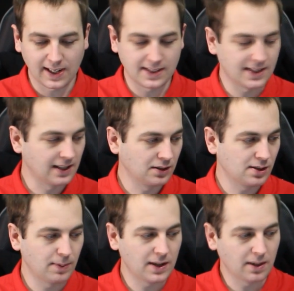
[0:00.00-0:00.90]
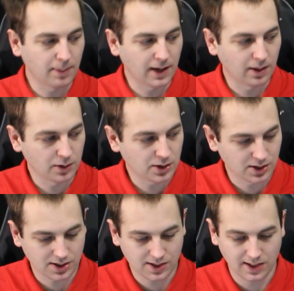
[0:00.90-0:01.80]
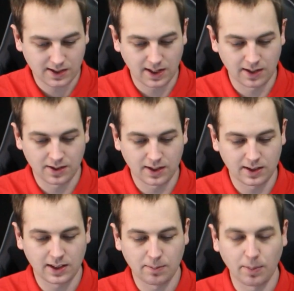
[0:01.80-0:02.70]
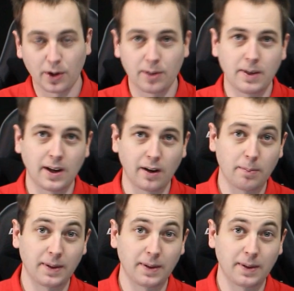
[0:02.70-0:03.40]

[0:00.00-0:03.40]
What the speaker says: a Dell speaker bar which just sits under the bottom here,